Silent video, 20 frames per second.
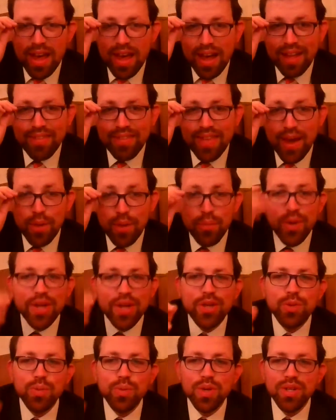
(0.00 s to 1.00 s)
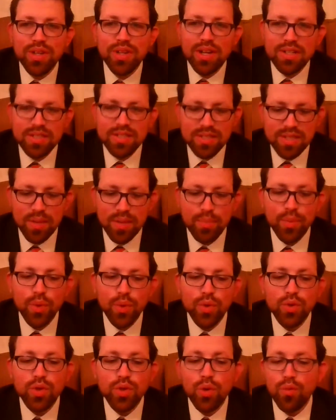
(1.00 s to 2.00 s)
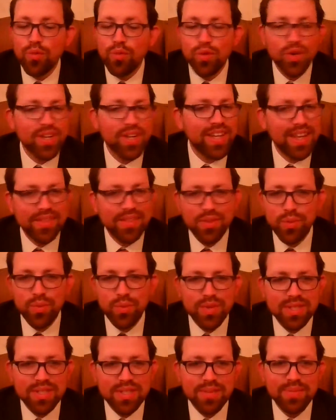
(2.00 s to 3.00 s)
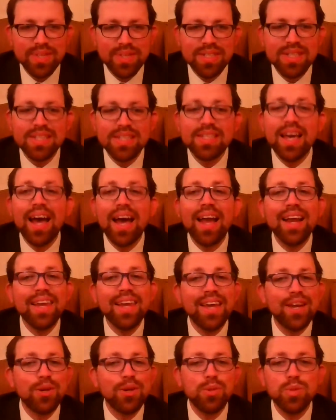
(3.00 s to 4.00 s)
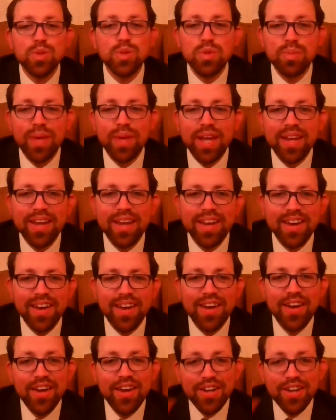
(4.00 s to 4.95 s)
And that way you will not stumble. Don't forget the wisdom. He says, "Alia luzu meinecha."